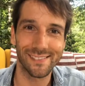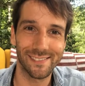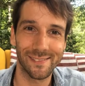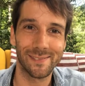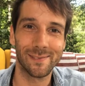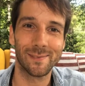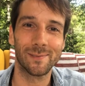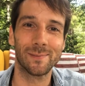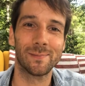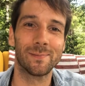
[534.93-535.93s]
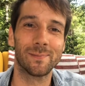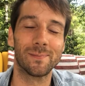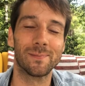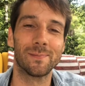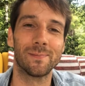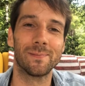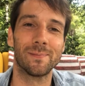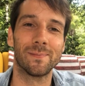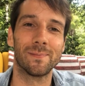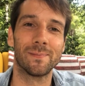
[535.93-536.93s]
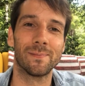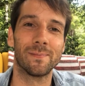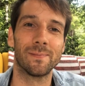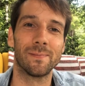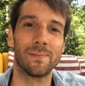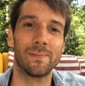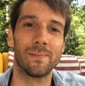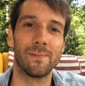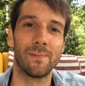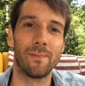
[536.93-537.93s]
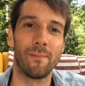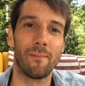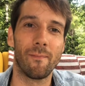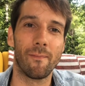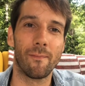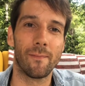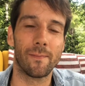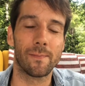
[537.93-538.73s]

Nothing is said.